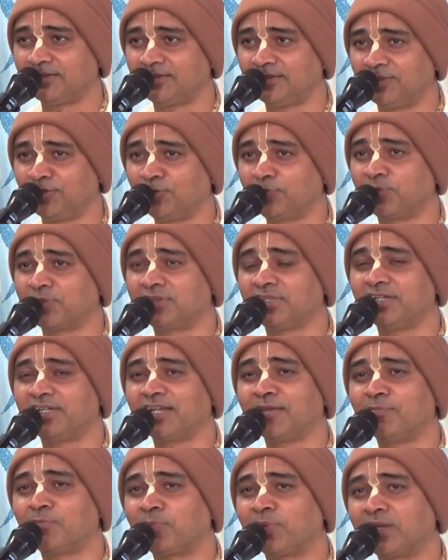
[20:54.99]
Tirupati
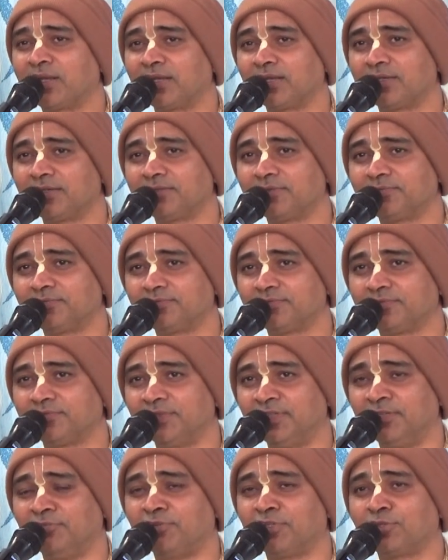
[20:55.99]
temple,
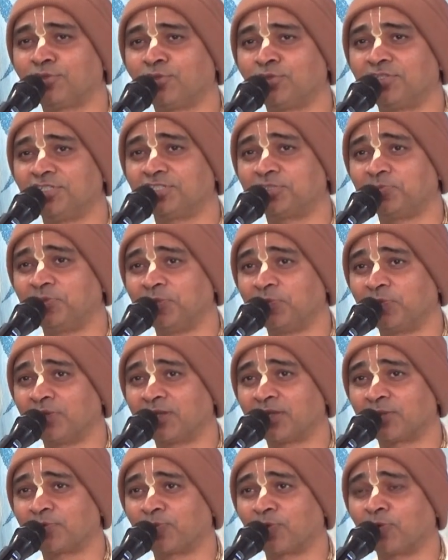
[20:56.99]
even though these
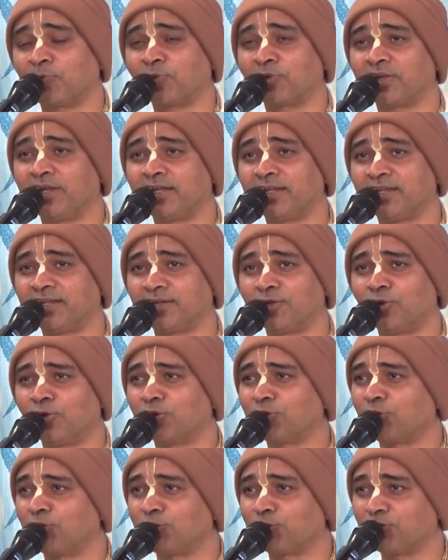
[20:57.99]
people are propagating,
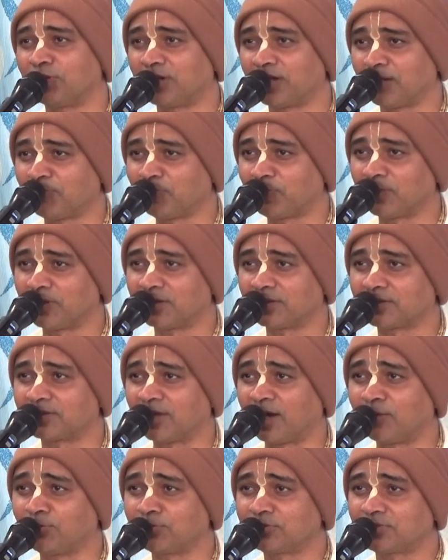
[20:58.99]
don't go to the temple,
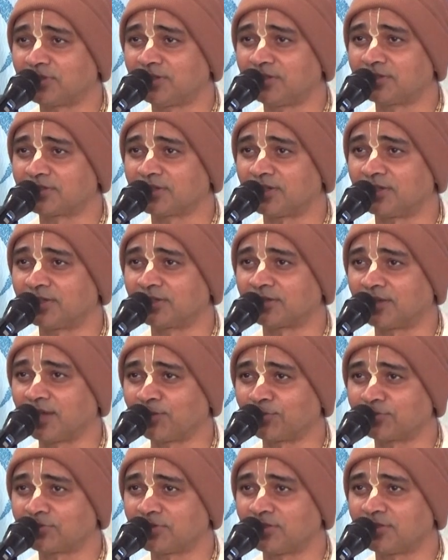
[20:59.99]
thousands
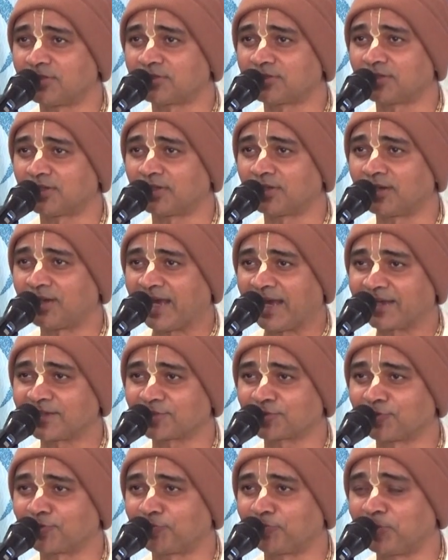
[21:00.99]
and
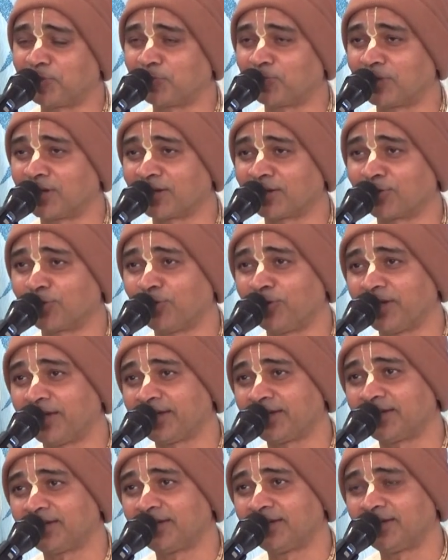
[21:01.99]
lakhs of people are
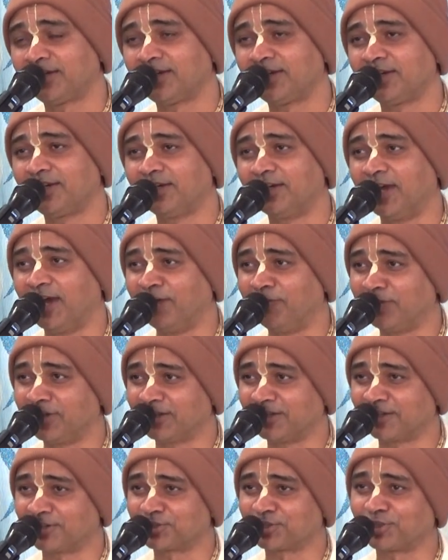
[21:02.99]
going,
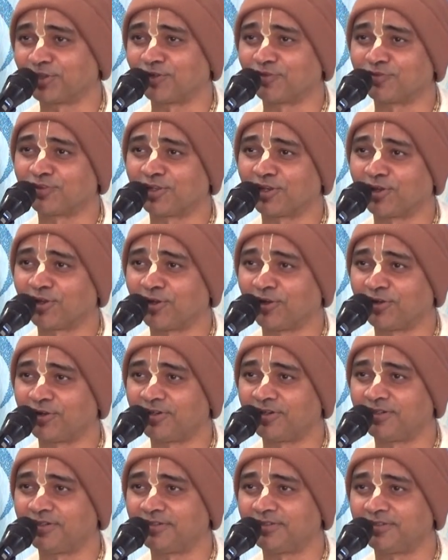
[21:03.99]
having darshan of the Lord